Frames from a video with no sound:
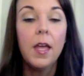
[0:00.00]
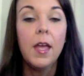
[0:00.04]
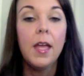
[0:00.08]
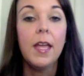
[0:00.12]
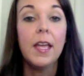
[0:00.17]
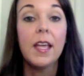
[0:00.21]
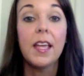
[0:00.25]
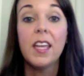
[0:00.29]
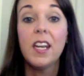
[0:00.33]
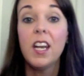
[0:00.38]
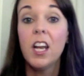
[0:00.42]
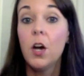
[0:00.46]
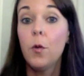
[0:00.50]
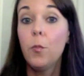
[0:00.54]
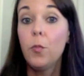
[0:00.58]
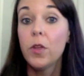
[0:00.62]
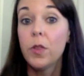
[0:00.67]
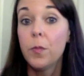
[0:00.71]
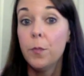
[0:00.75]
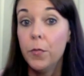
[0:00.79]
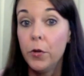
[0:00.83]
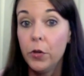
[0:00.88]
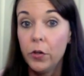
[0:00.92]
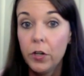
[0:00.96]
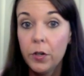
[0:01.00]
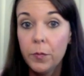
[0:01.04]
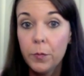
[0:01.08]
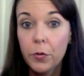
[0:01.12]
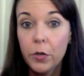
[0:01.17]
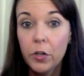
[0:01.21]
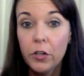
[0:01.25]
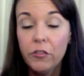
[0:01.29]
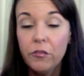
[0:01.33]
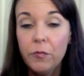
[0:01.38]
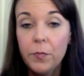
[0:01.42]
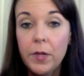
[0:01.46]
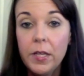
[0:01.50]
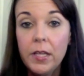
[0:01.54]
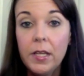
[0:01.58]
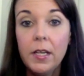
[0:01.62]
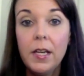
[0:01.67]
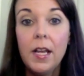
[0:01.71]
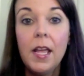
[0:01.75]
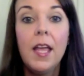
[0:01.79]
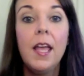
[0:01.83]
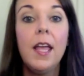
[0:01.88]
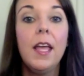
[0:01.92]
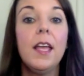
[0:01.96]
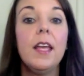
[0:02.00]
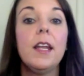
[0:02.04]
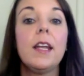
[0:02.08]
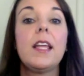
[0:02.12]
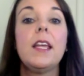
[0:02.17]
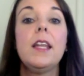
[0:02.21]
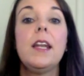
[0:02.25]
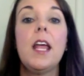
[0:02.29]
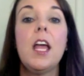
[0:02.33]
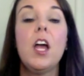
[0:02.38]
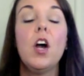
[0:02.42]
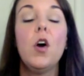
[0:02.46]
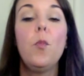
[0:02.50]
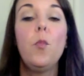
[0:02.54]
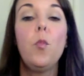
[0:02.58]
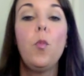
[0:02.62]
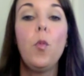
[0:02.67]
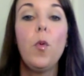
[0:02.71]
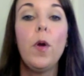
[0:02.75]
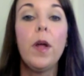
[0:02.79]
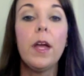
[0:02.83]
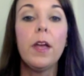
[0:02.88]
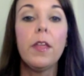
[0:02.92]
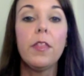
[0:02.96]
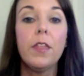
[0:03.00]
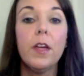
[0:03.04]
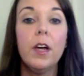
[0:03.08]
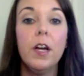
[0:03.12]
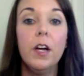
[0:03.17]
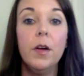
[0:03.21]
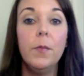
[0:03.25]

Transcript: It can help with mood improvement. It can help with